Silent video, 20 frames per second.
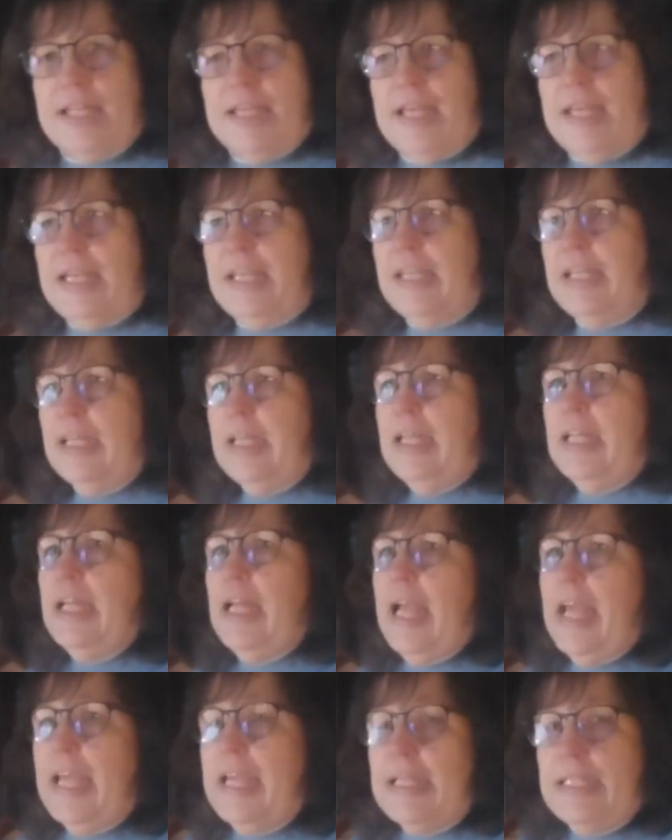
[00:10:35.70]
a
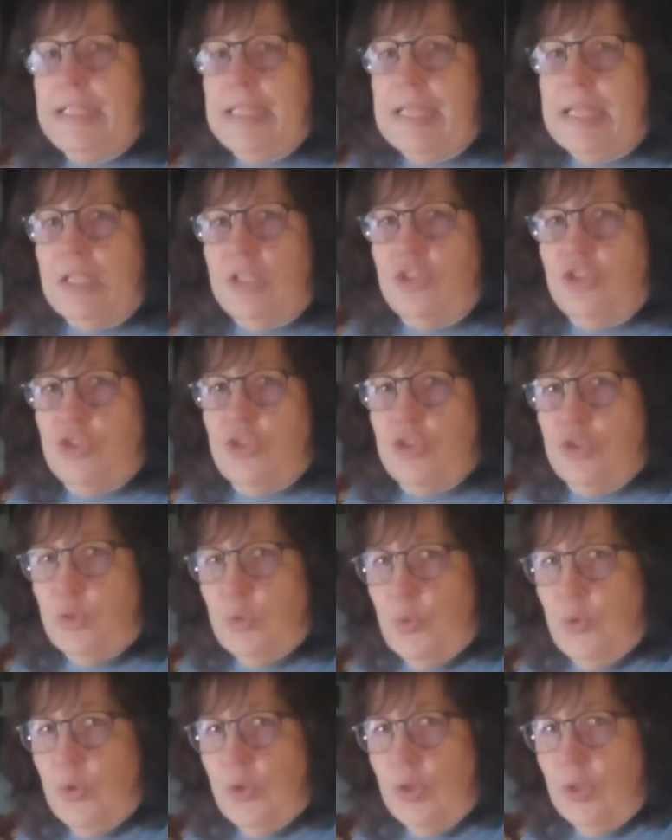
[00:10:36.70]
antique
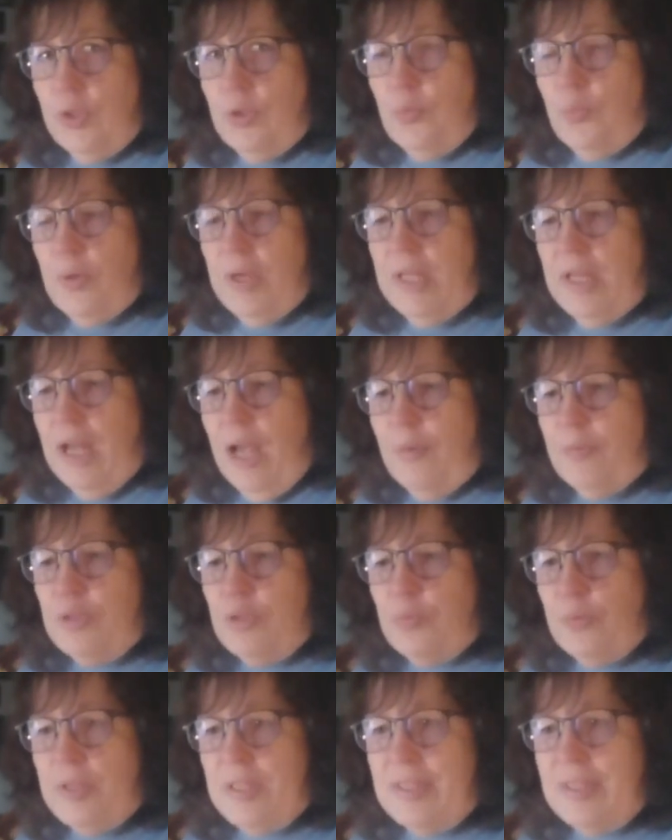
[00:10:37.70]
store when I was
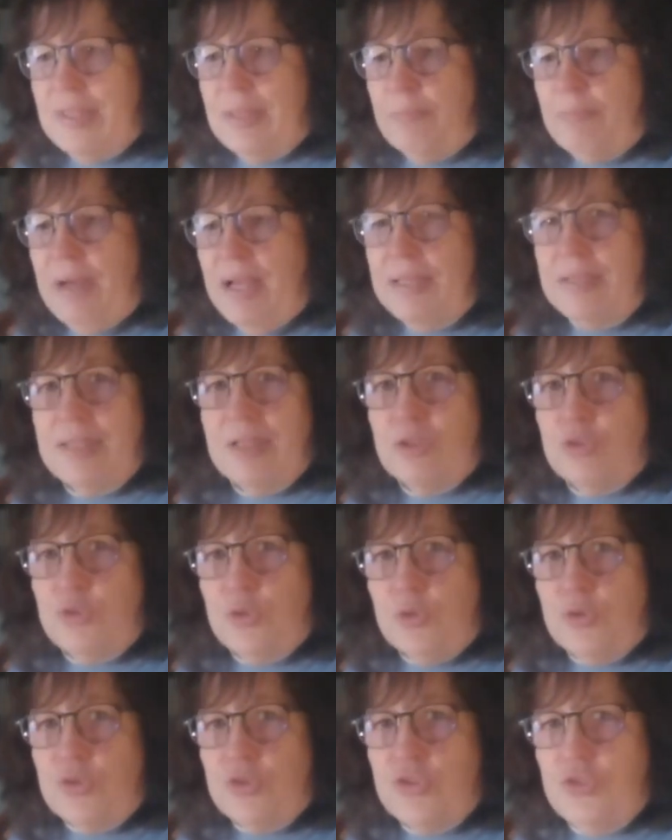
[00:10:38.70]
with my
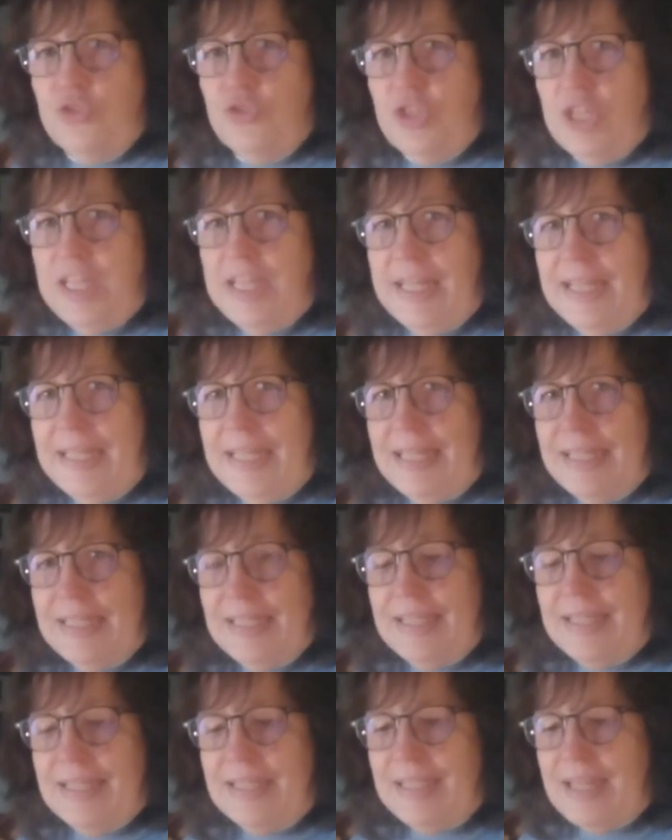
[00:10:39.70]
sisters Gina and
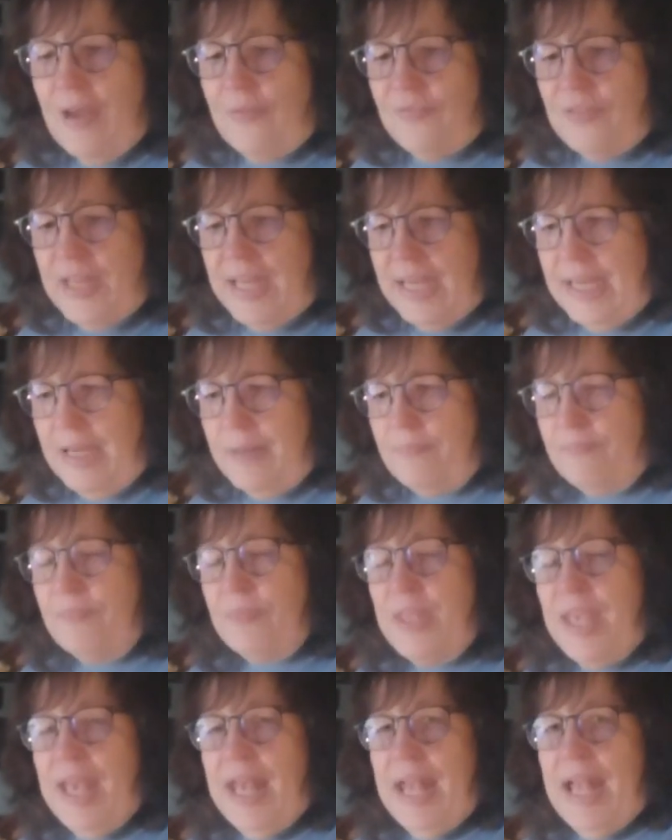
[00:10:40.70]
Stephanie.
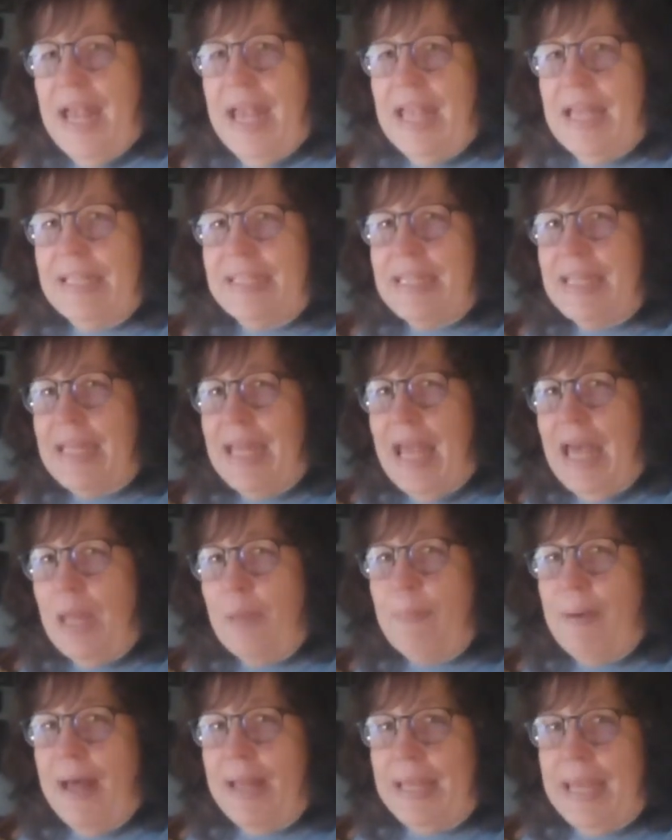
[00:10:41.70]
And it had
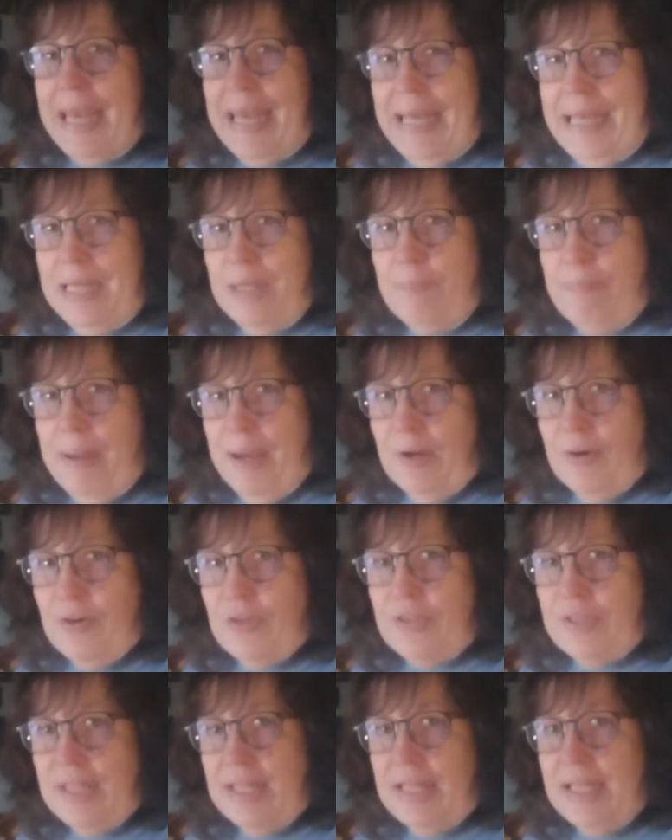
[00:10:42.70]
about 80
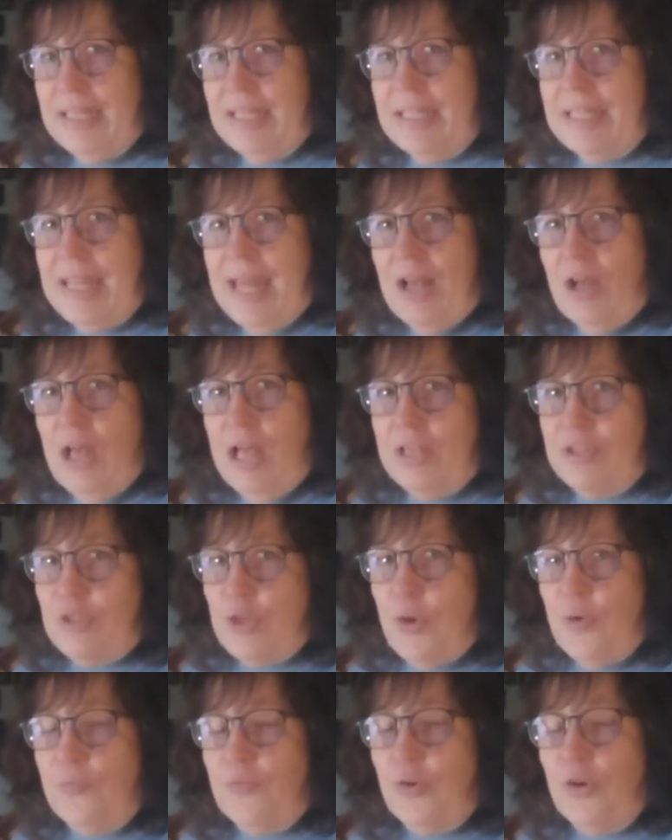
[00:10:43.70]
bears in it. It now has
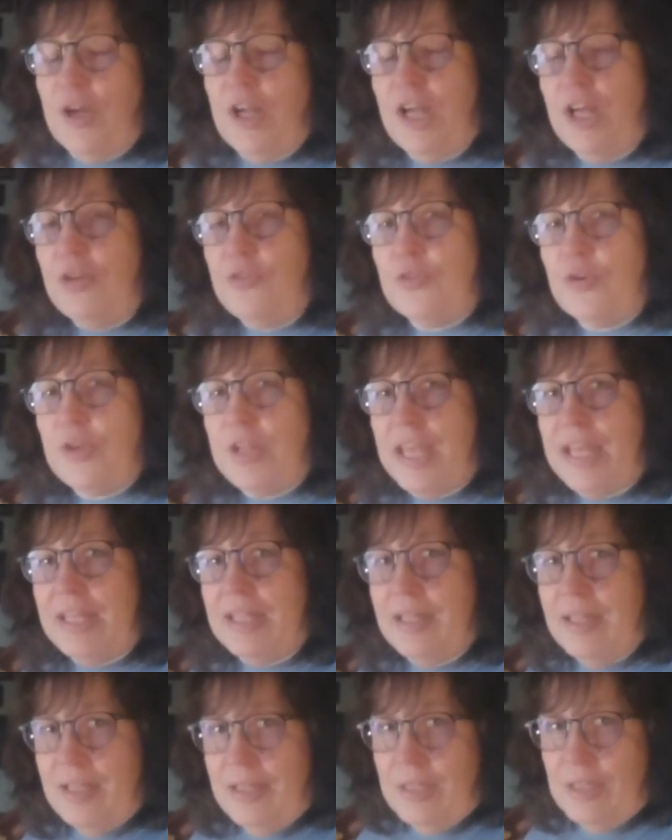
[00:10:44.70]
over 100, and
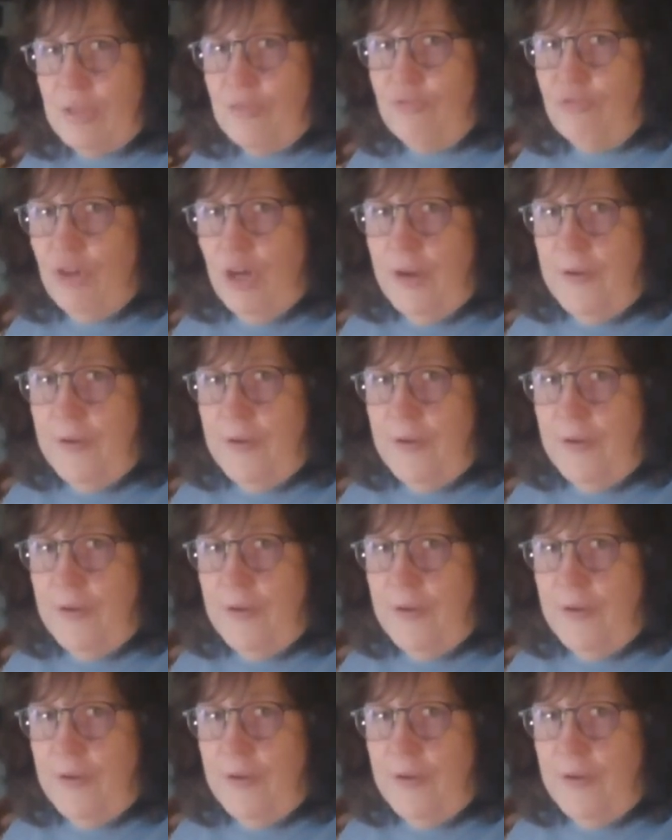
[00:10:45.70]
it is very